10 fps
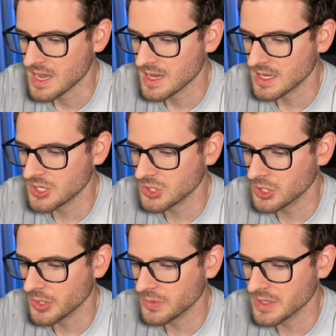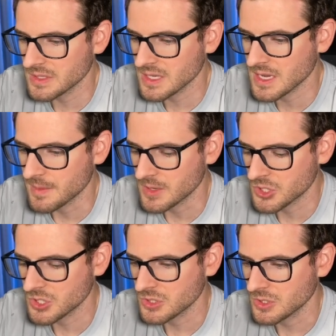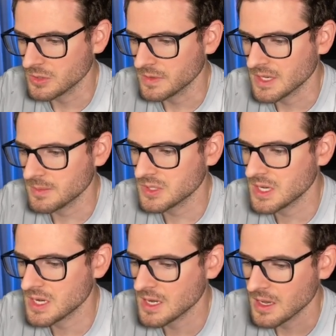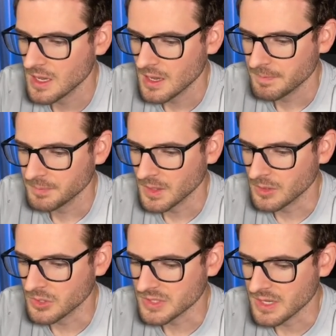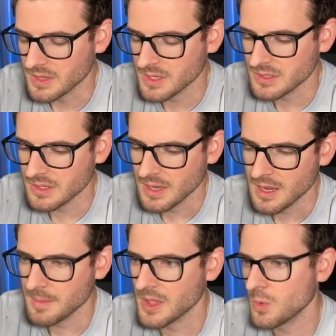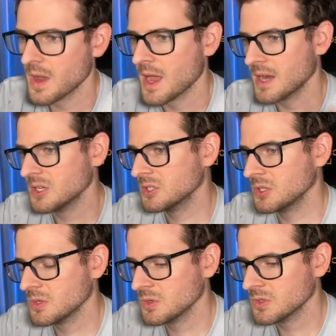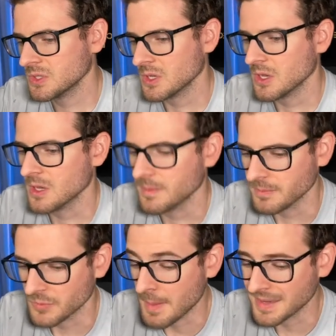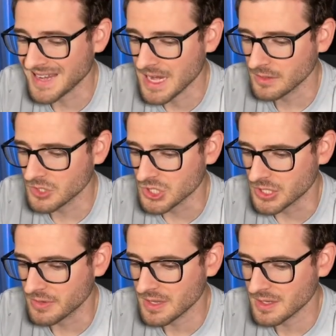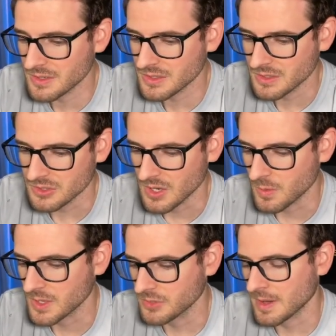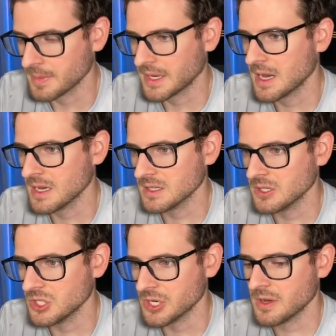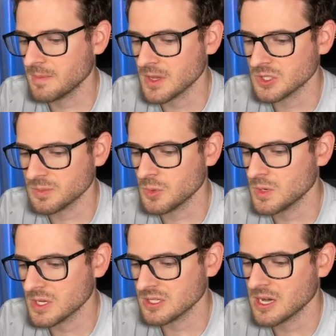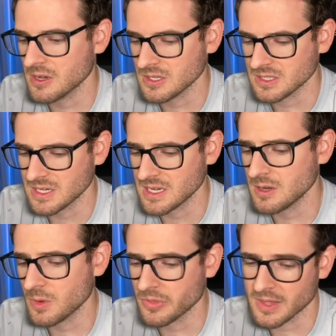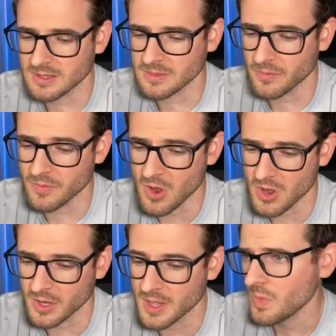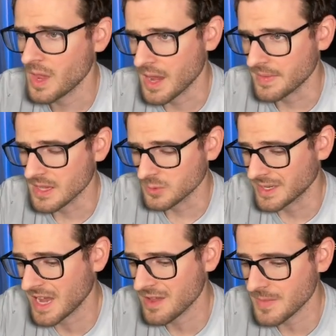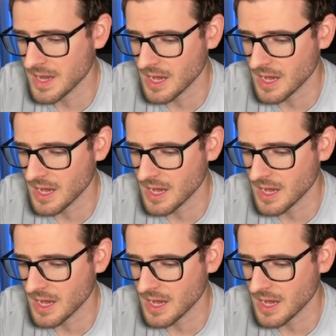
I need you to load this city image. So if I type city, it looks like this. And by the way, I just used um, replicate to generate this. So I went into replicate. I said, generate me a spooky, scary city with like some fog. And that's what it gave me.